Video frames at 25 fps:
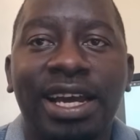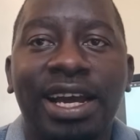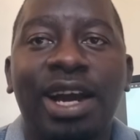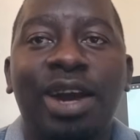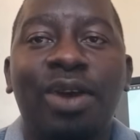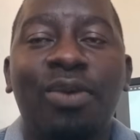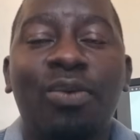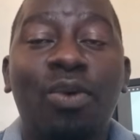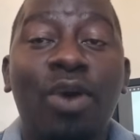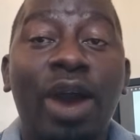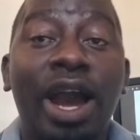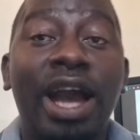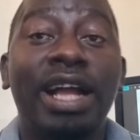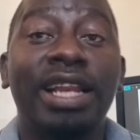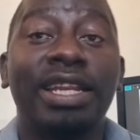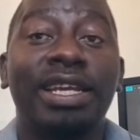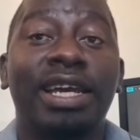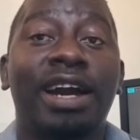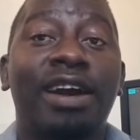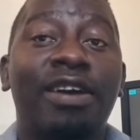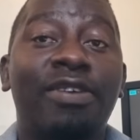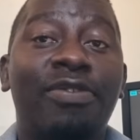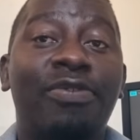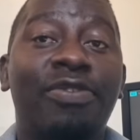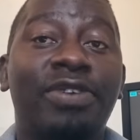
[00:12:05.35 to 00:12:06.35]
While
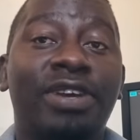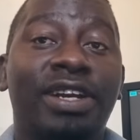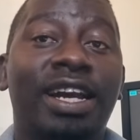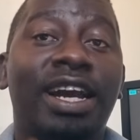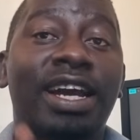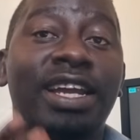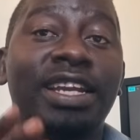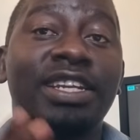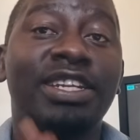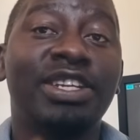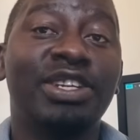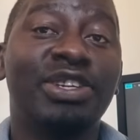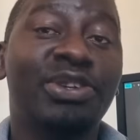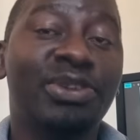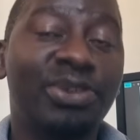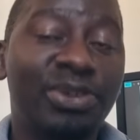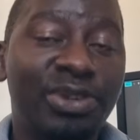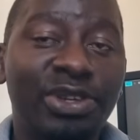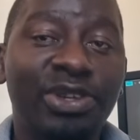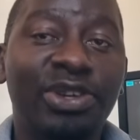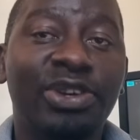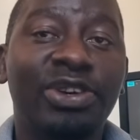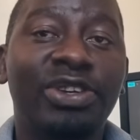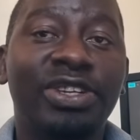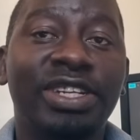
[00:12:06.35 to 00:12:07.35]
African
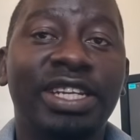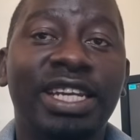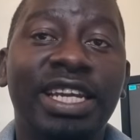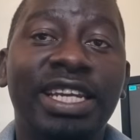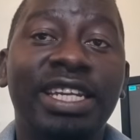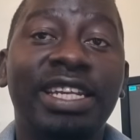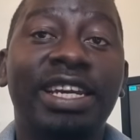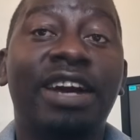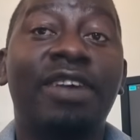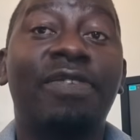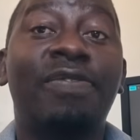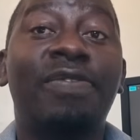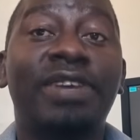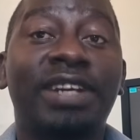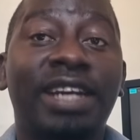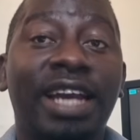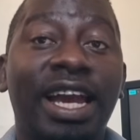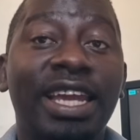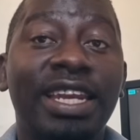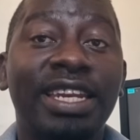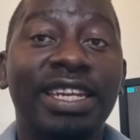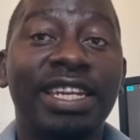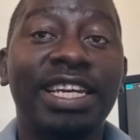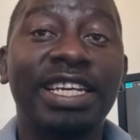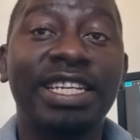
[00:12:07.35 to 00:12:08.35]
Union and
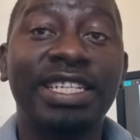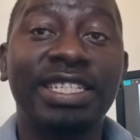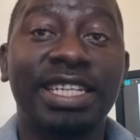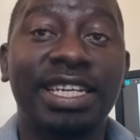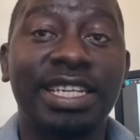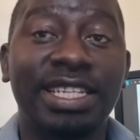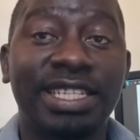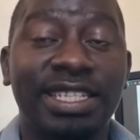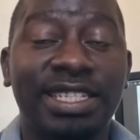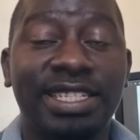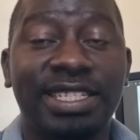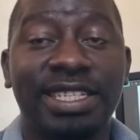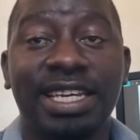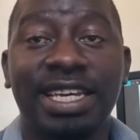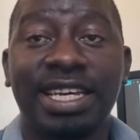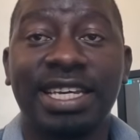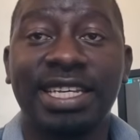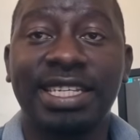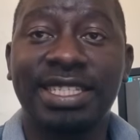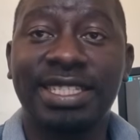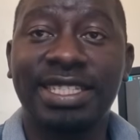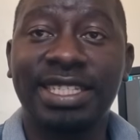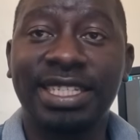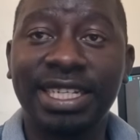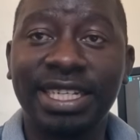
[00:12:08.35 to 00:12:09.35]
African nations
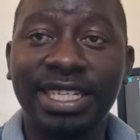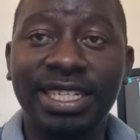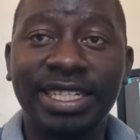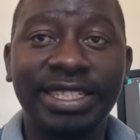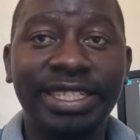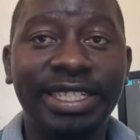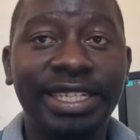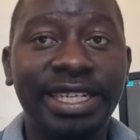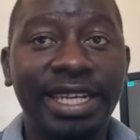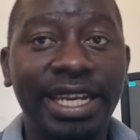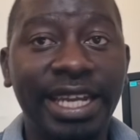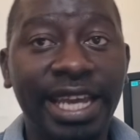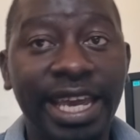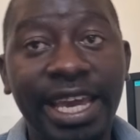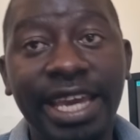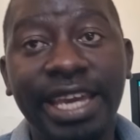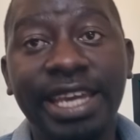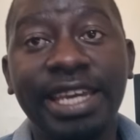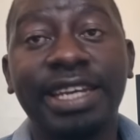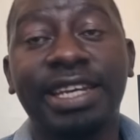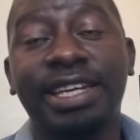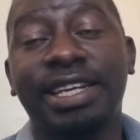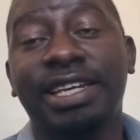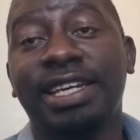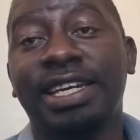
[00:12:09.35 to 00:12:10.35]
still
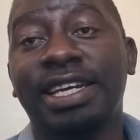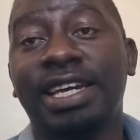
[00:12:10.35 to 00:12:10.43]
delaying